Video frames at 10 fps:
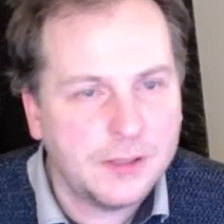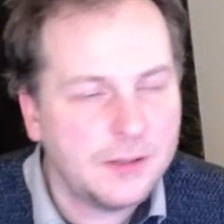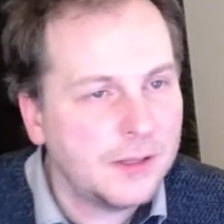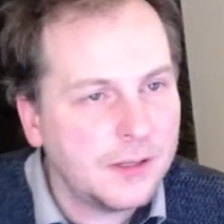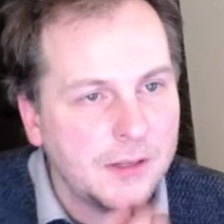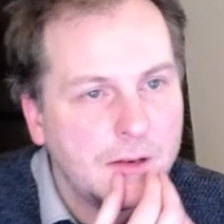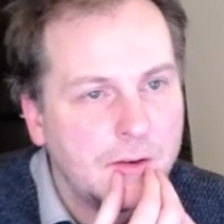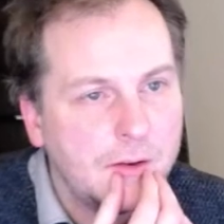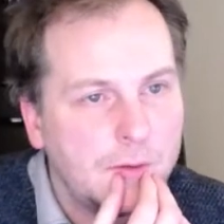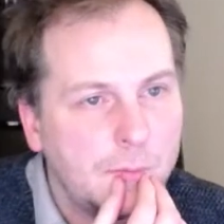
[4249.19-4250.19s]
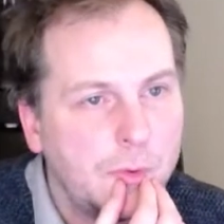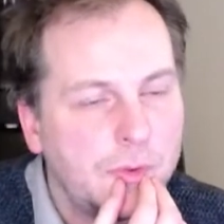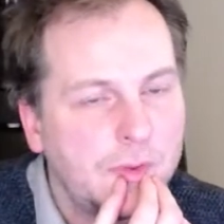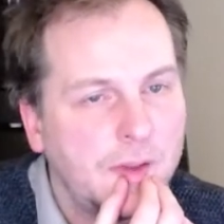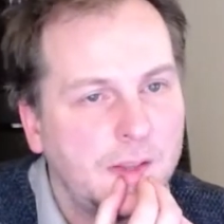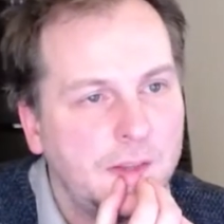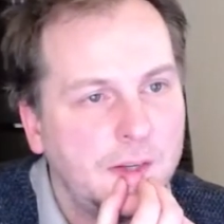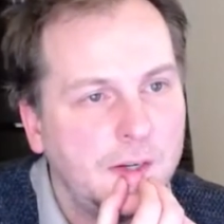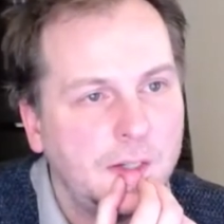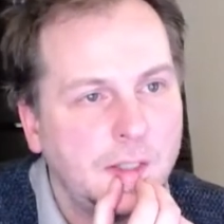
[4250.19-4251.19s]
didn't put that
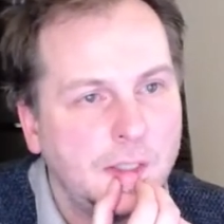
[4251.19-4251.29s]
there.